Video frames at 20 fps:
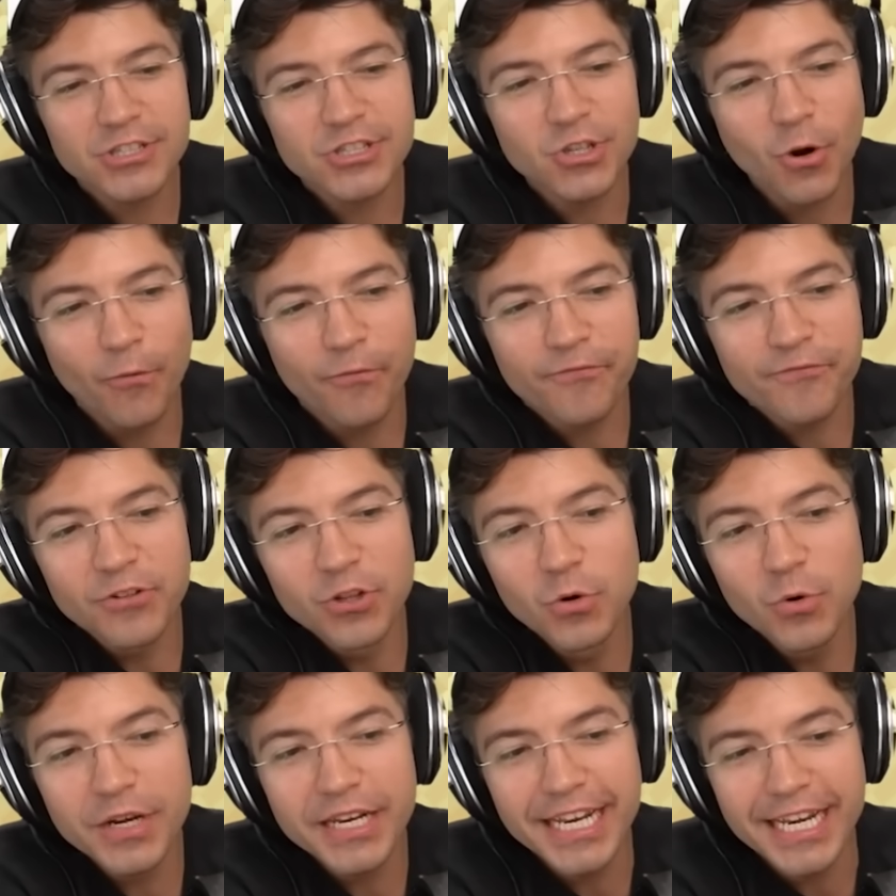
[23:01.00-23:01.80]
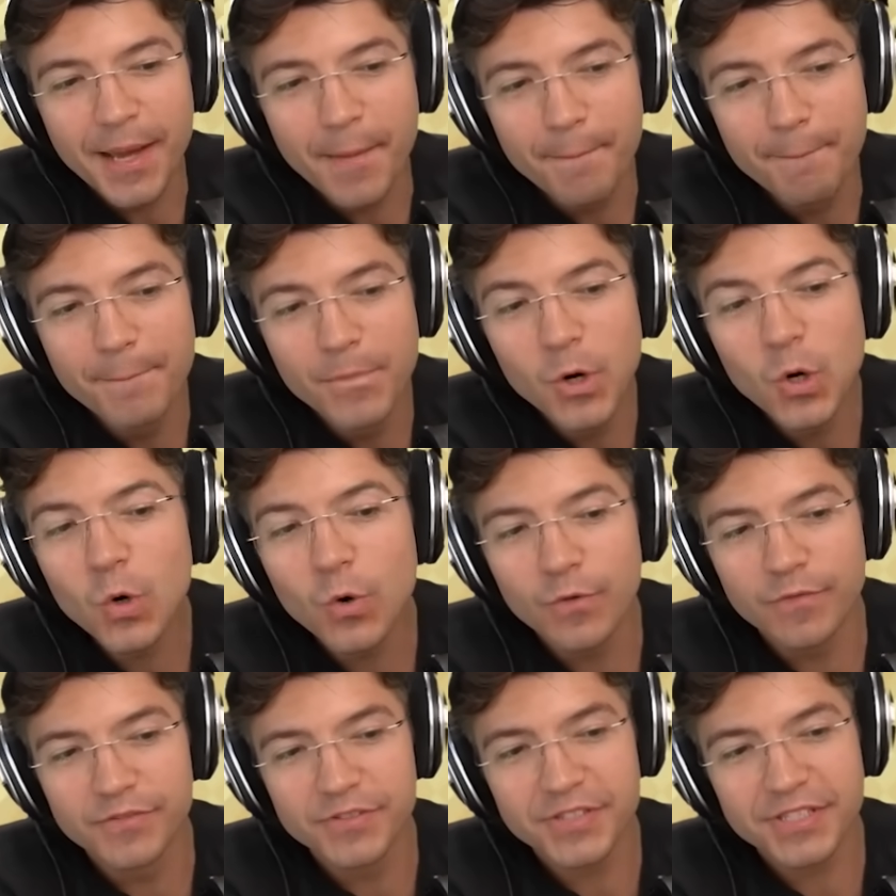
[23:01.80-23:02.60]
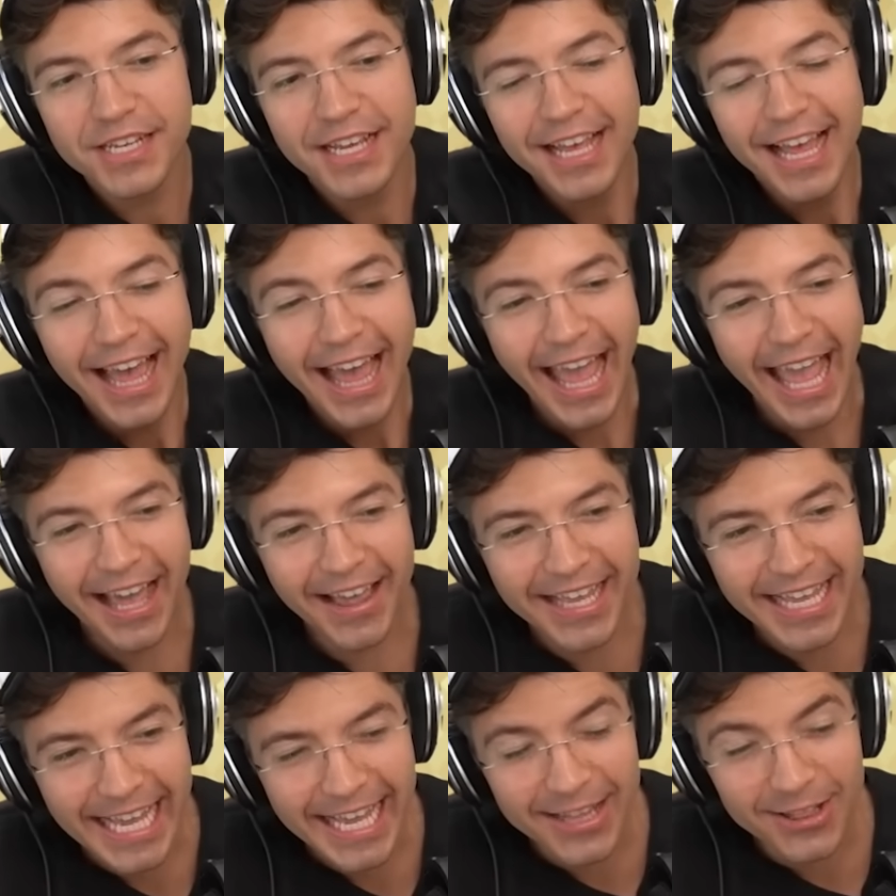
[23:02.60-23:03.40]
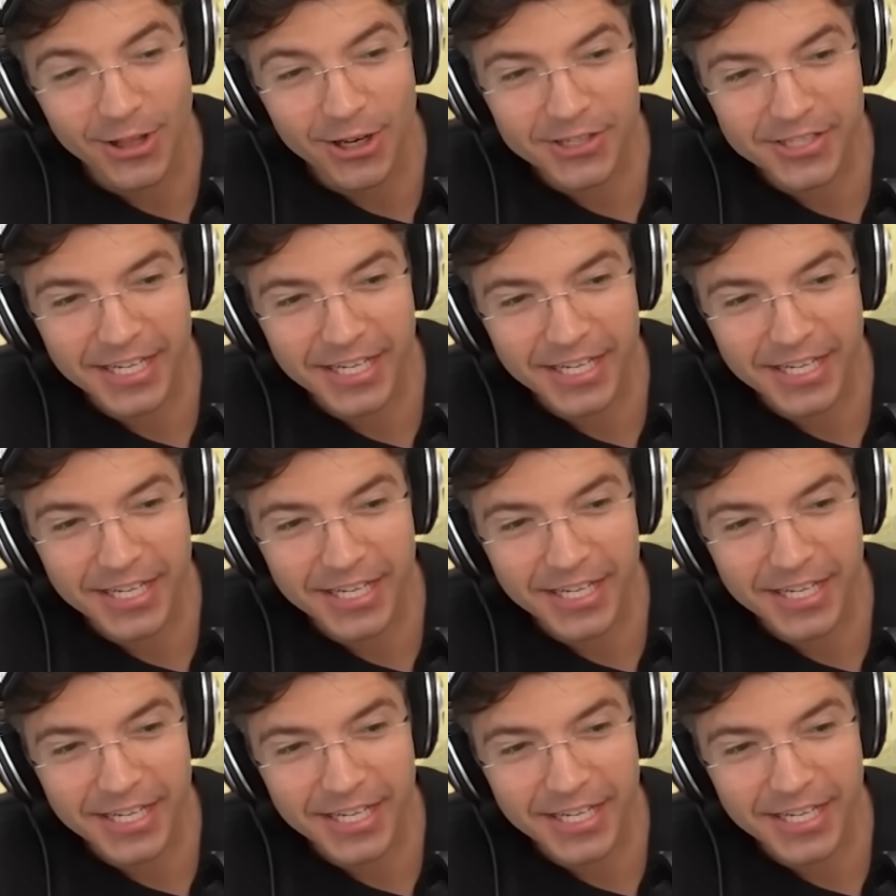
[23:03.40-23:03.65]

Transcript: so fluid and it moves. Like, it looks